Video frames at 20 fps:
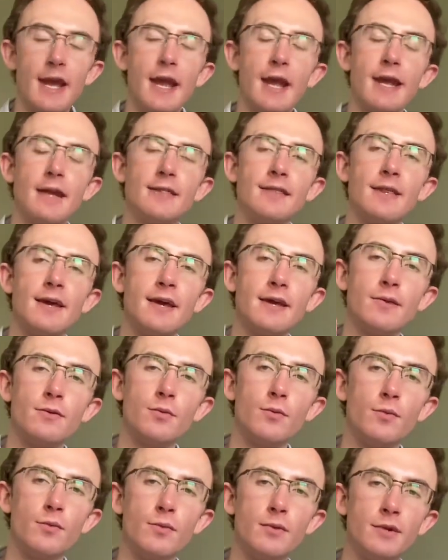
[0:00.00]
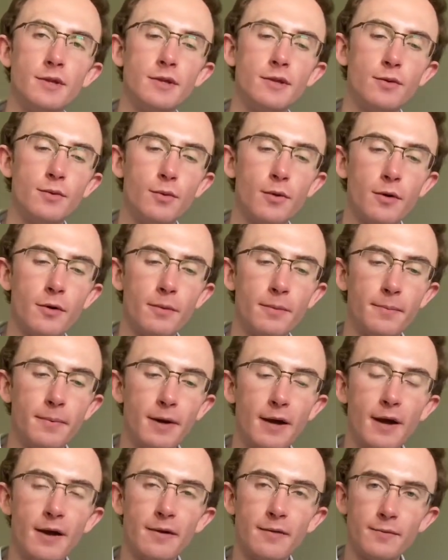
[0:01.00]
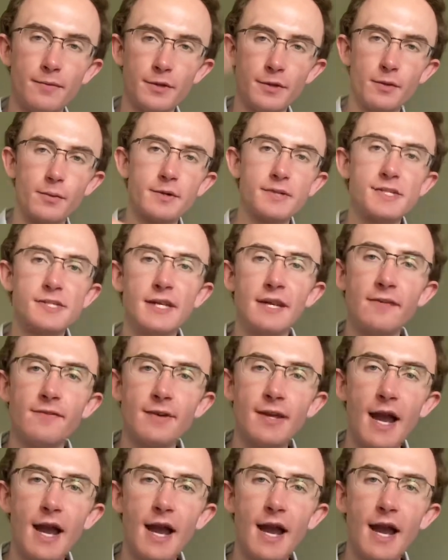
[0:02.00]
and then you'll receive